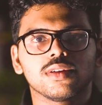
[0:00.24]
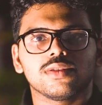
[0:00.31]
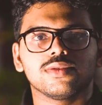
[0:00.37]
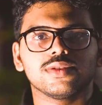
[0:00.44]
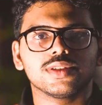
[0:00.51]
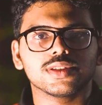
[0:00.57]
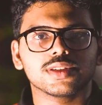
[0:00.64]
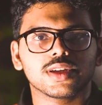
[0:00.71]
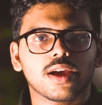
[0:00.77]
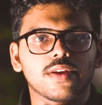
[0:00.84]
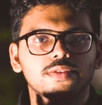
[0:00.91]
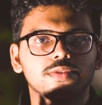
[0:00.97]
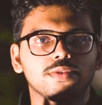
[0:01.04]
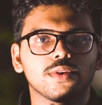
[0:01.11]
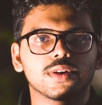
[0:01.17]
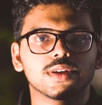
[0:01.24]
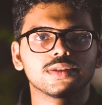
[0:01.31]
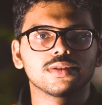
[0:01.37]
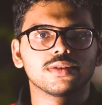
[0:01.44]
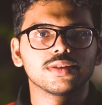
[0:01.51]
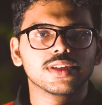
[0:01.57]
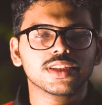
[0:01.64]
You just have to
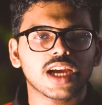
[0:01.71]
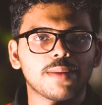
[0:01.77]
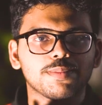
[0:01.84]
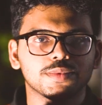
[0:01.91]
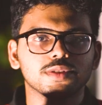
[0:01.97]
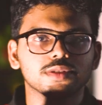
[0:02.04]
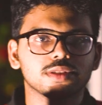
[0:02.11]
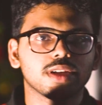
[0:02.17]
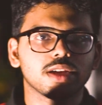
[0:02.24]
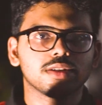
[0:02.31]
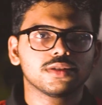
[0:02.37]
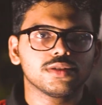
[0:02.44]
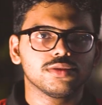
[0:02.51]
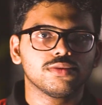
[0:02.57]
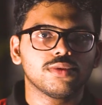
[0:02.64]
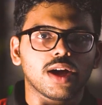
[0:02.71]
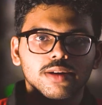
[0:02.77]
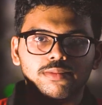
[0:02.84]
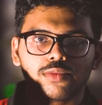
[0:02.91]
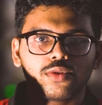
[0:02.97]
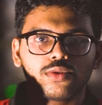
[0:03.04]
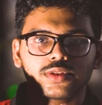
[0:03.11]
focus on the chapters that you
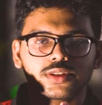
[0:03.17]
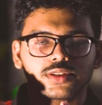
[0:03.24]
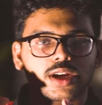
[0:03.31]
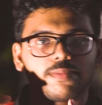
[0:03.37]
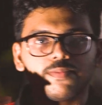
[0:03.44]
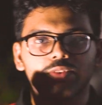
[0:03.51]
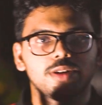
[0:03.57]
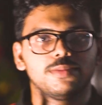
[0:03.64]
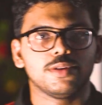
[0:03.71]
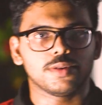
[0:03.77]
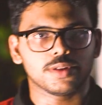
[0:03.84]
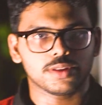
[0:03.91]
are most comfortable